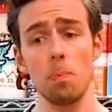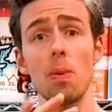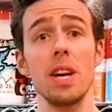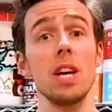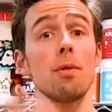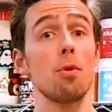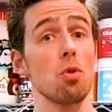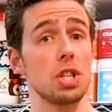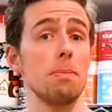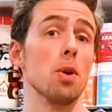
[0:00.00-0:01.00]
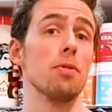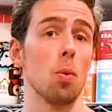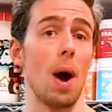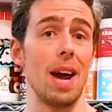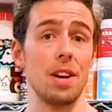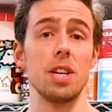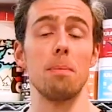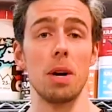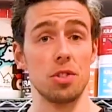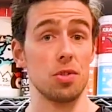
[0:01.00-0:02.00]
He unfortunately moved away and Yum
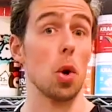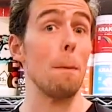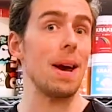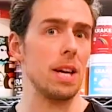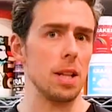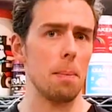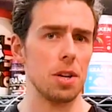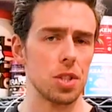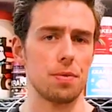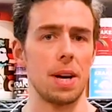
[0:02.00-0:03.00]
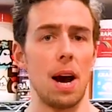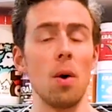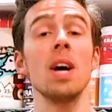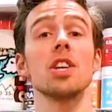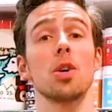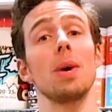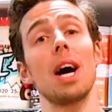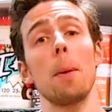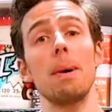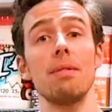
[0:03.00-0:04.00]
Nuts have stopped making the butters for now, so we had
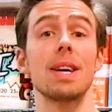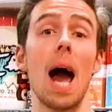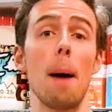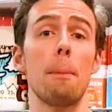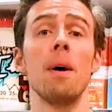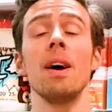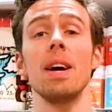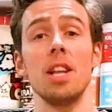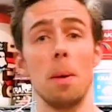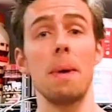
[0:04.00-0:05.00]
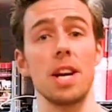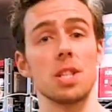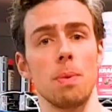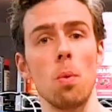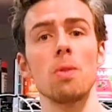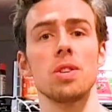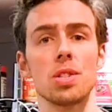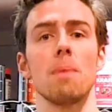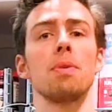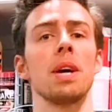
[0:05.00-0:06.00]
a bit of a gap in the mix and we wanted
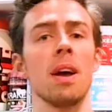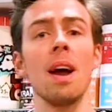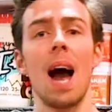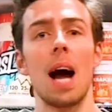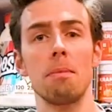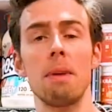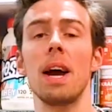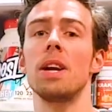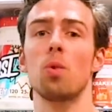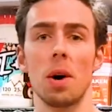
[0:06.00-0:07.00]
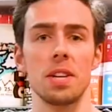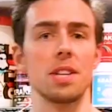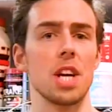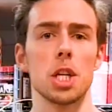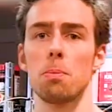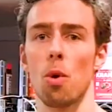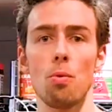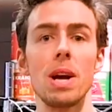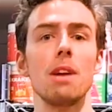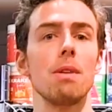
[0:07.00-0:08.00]
something handmade, quite accessible,
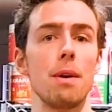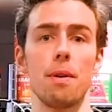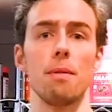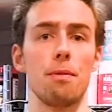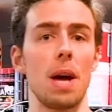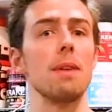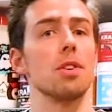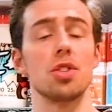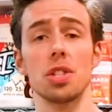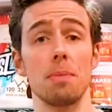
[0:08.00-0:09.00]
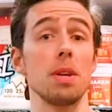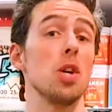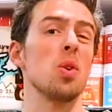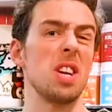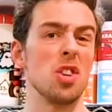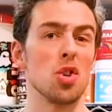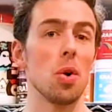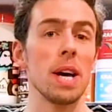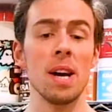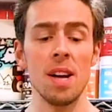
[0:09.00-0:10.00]
really, really fun flavours, just something you could
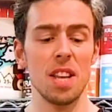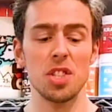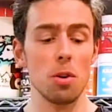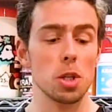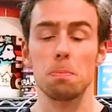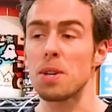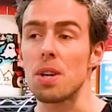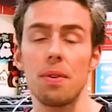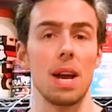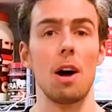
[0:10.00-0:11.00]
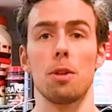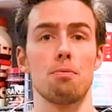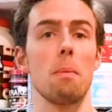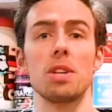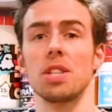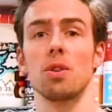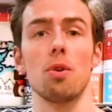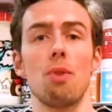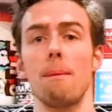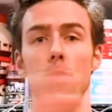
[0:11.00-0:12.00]
enjoy. There's no specific health promise, it's not
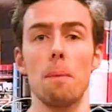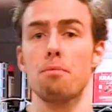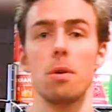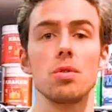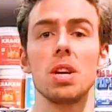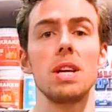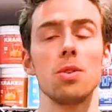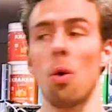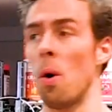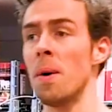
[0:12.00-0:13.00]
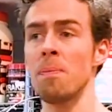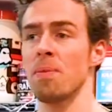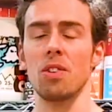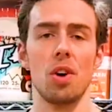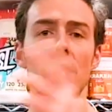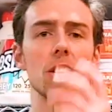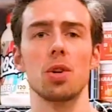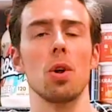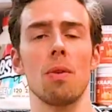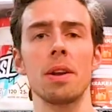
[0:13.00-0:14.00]
crammed full of protein or xylitol
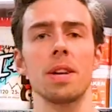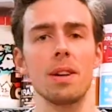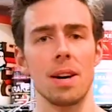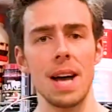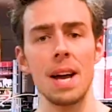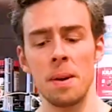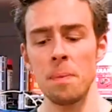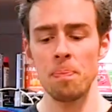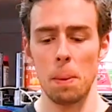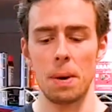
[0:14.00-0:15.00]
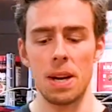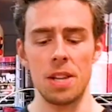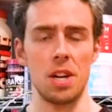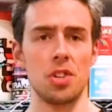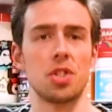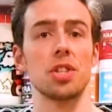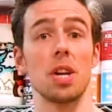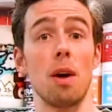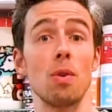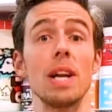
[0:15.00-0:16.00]
or anything like that, but it's just
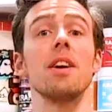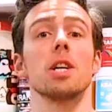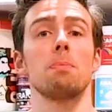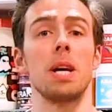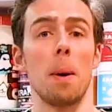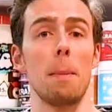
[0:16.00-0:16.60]
a really nice peanut